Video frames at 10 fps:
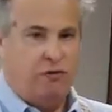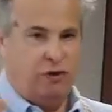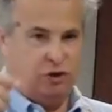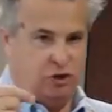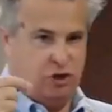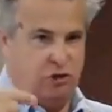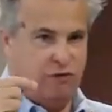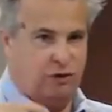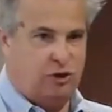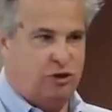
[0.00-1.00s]
two
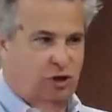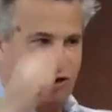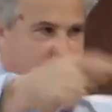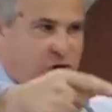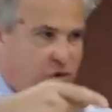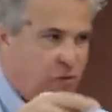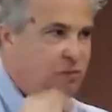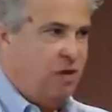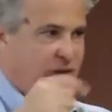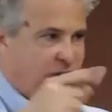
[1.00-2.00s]
verses of you.
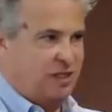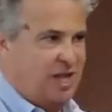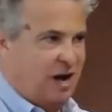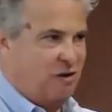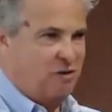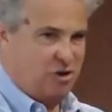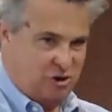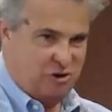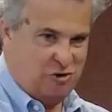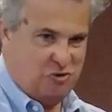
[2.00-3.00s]
This is how
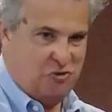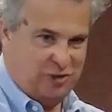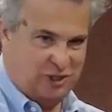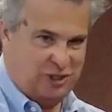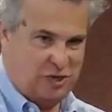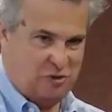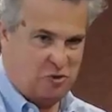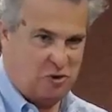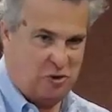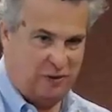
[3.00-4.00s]
you see the
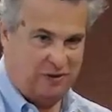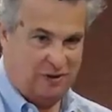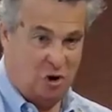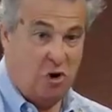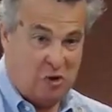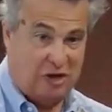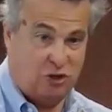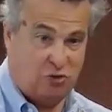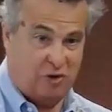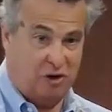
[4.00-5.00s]
world. O
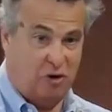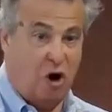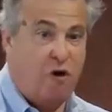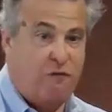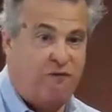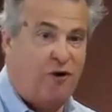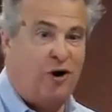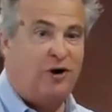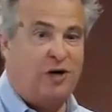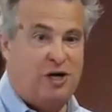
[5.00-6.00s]
Israel, O
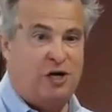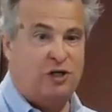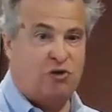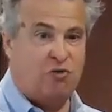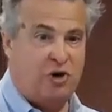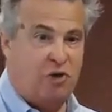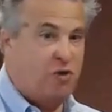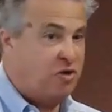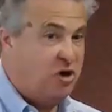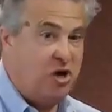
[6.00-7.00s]
fallen Israel,
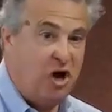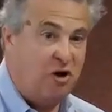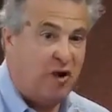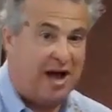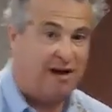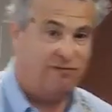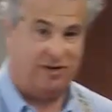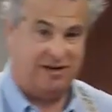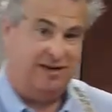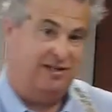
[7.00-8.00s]
with no
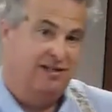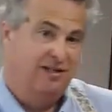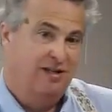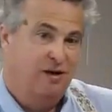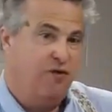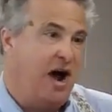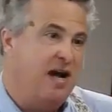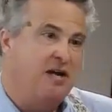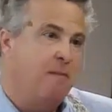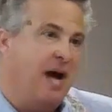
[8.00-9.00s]
advocate,
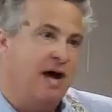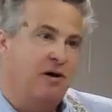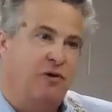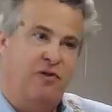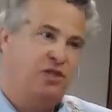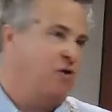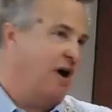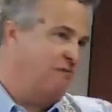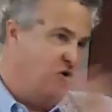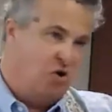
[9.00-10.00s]
fighting a battle that you
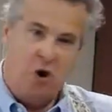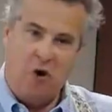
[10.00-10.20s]
have no